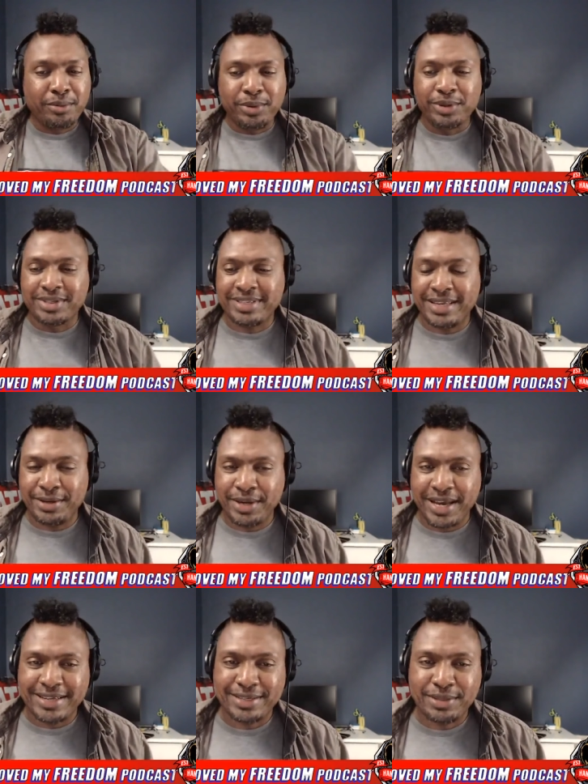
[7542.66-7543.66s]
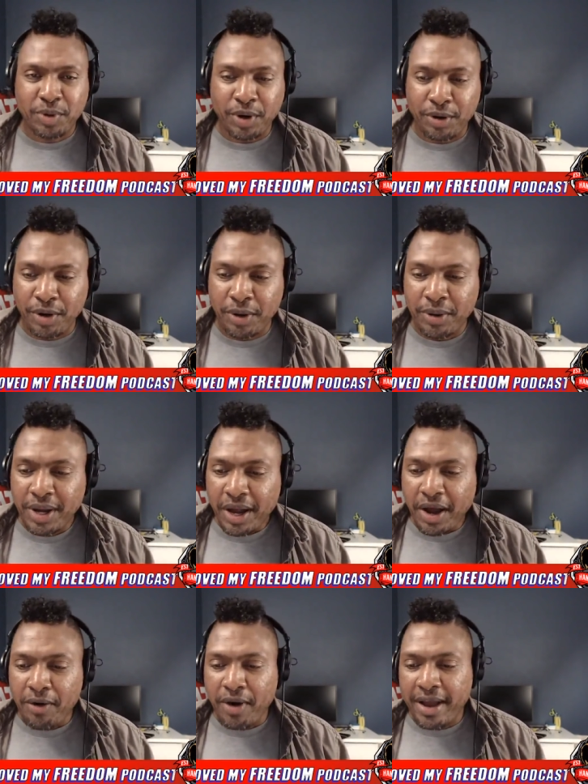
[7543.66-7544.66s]
we'll see you guys tomorrow.
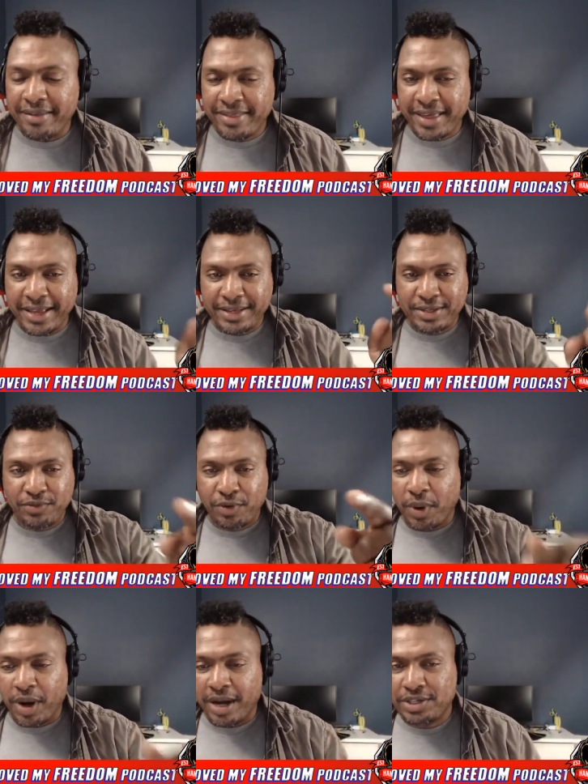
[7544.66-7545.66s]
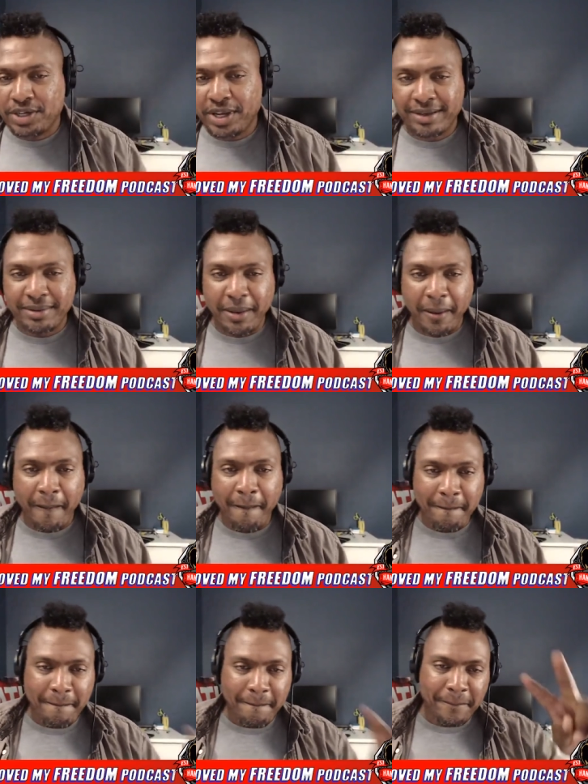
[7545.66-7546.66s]
All right. Thanks for watching.
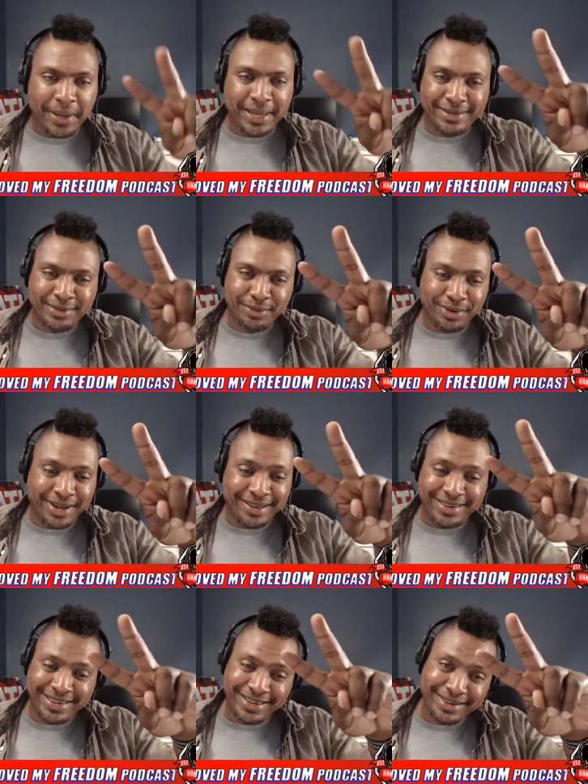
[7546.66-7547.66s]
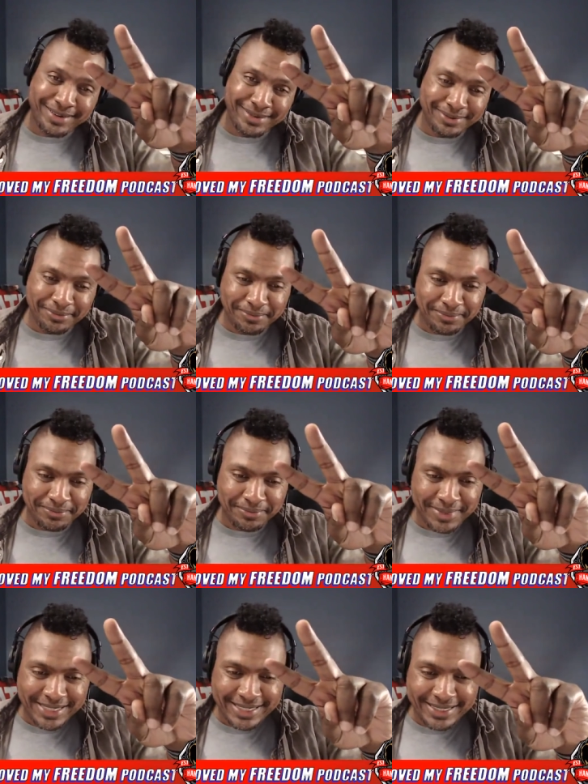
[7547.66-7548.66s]
Peace. We're out of here.
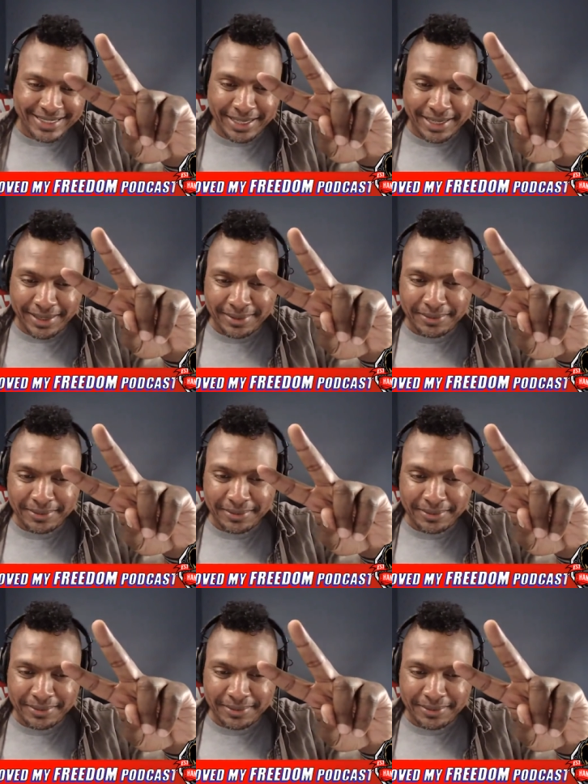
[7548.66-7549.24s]
See ya.